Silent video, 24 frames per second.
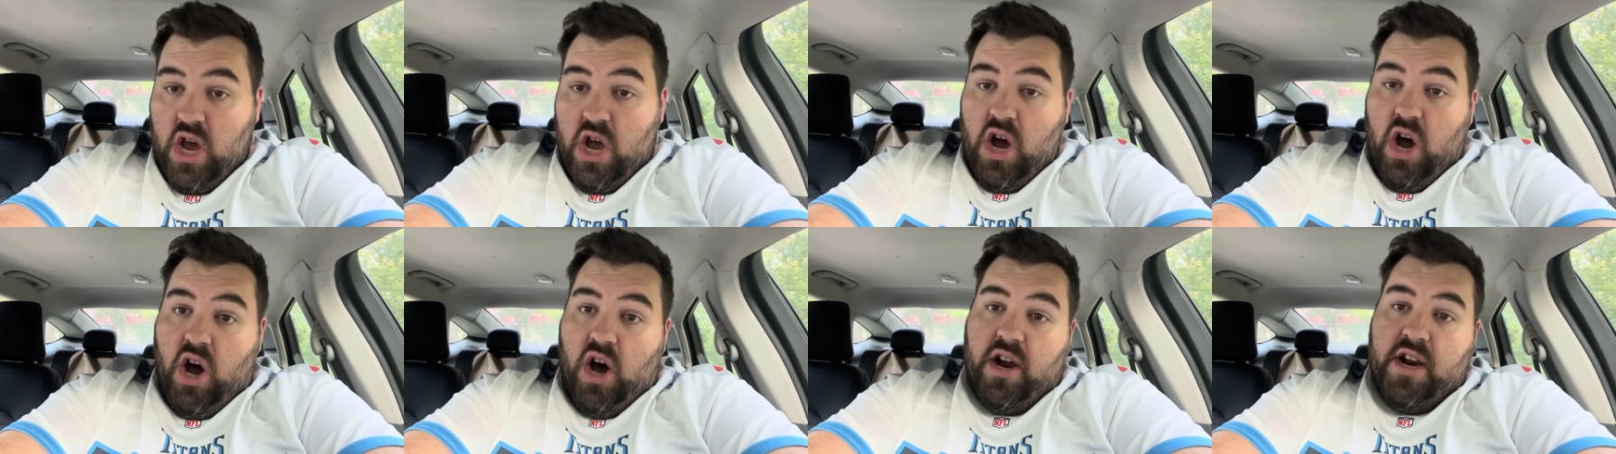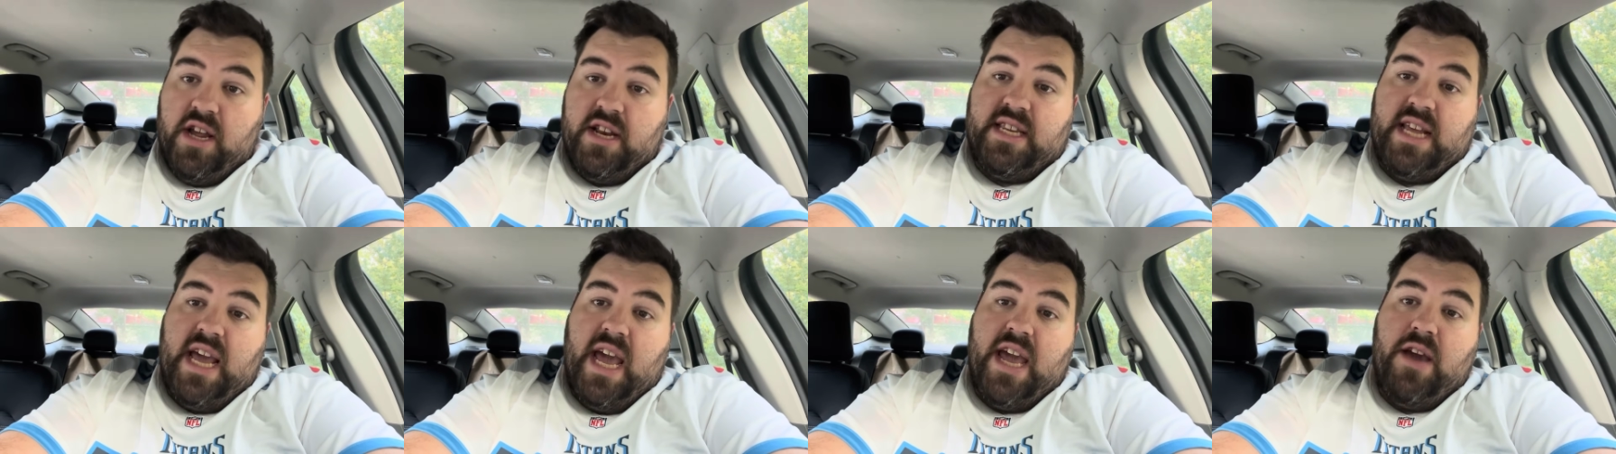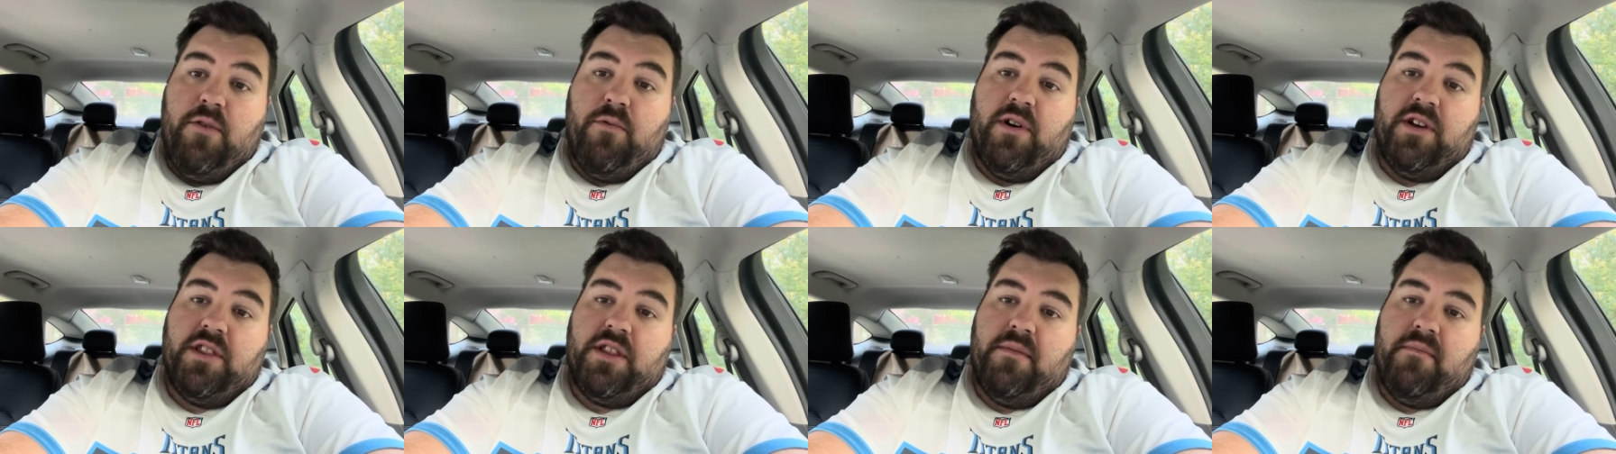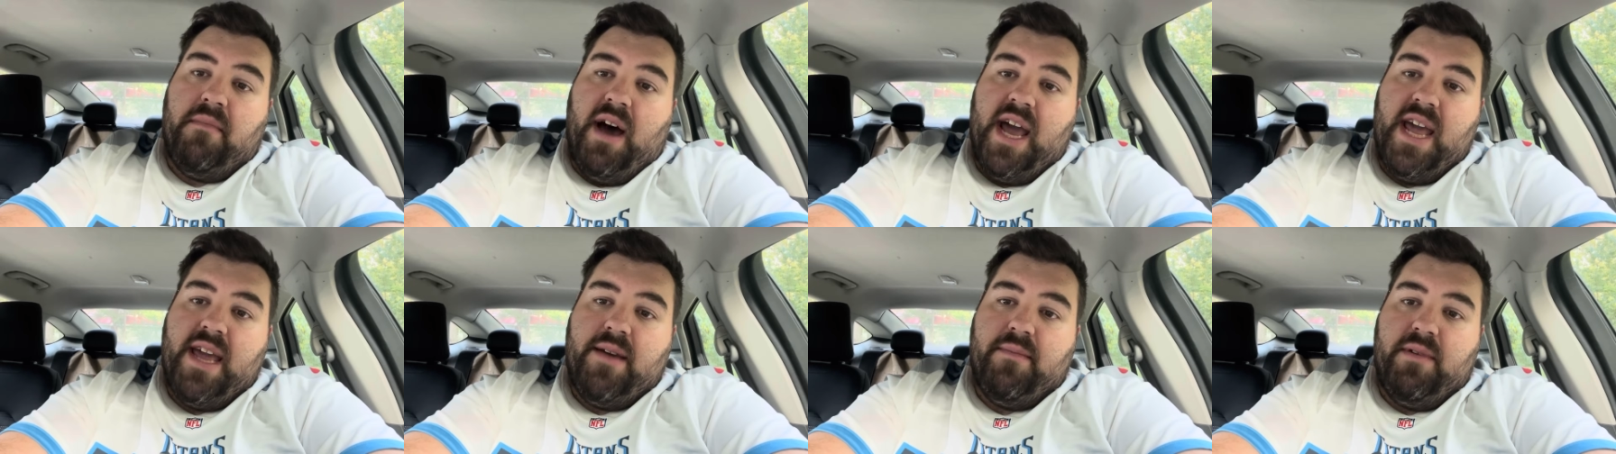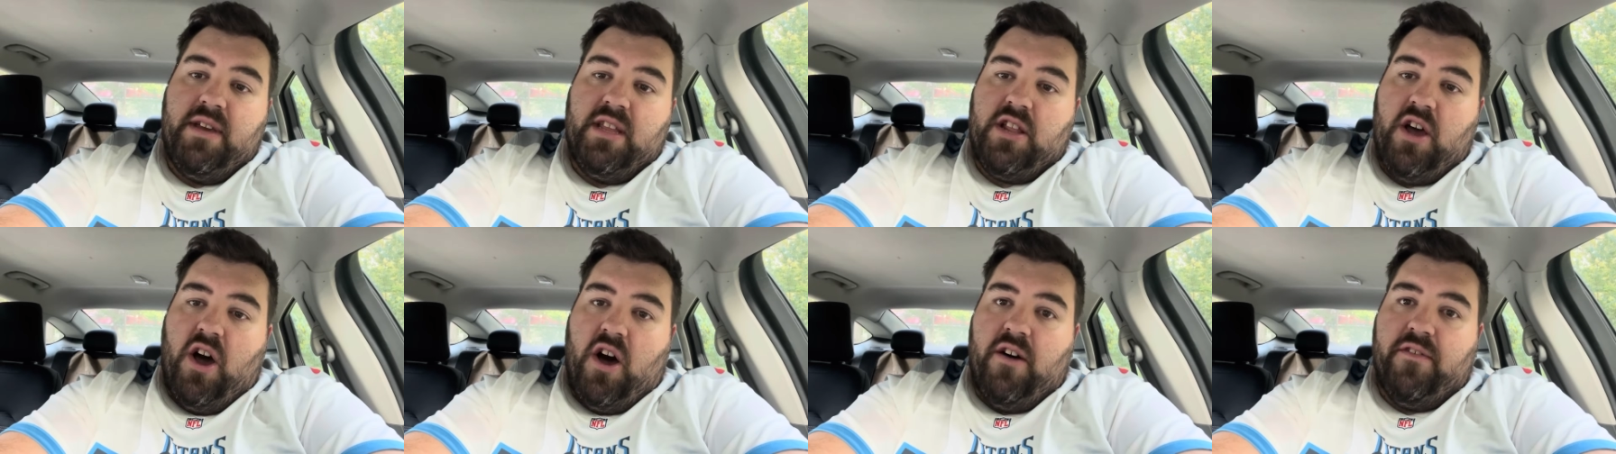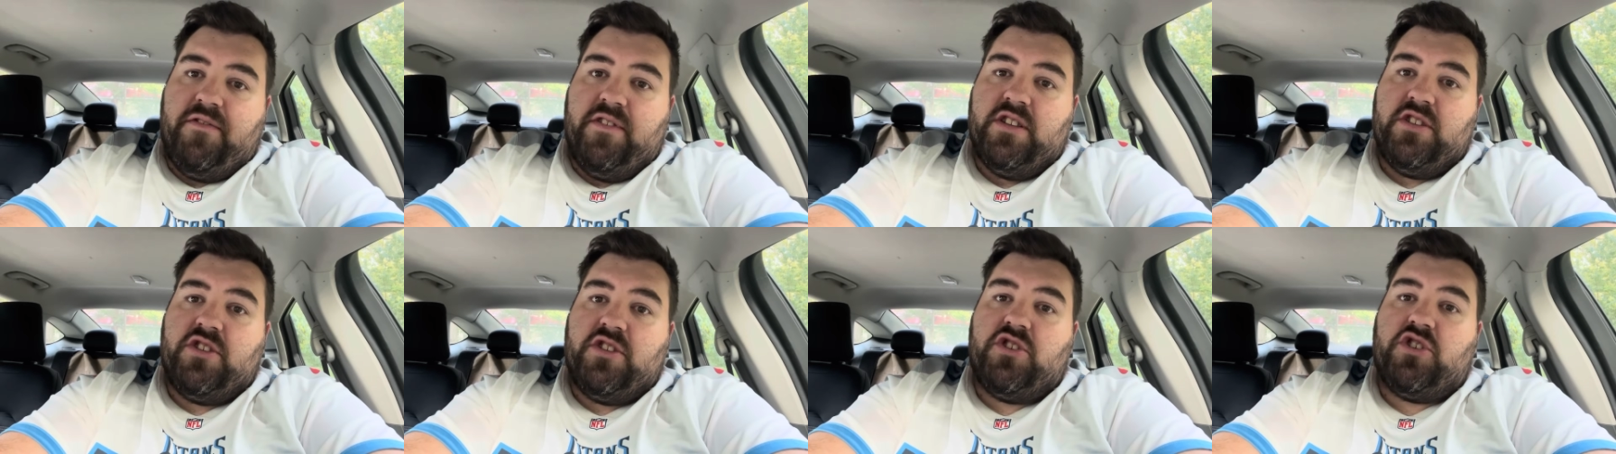on a day where the Miami
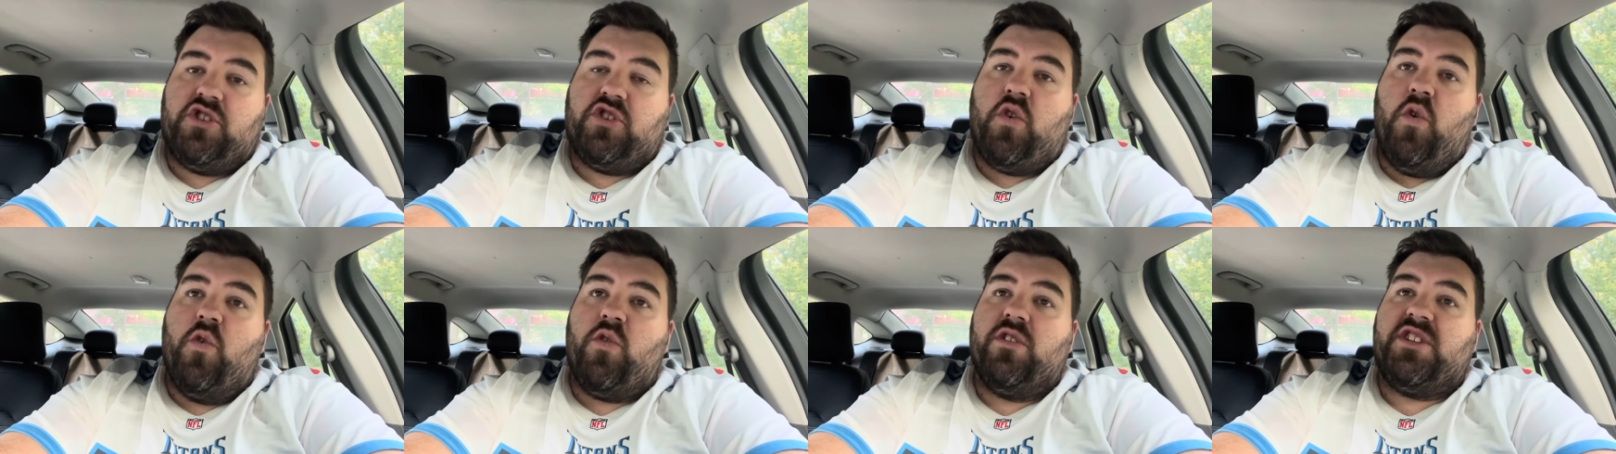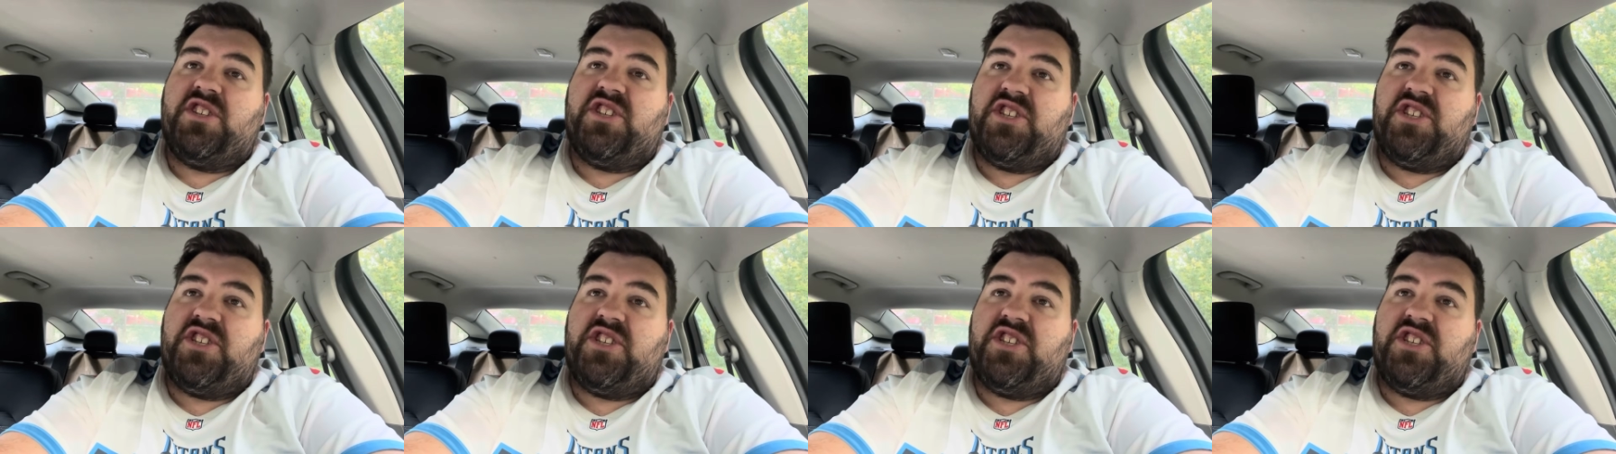Dolphins scored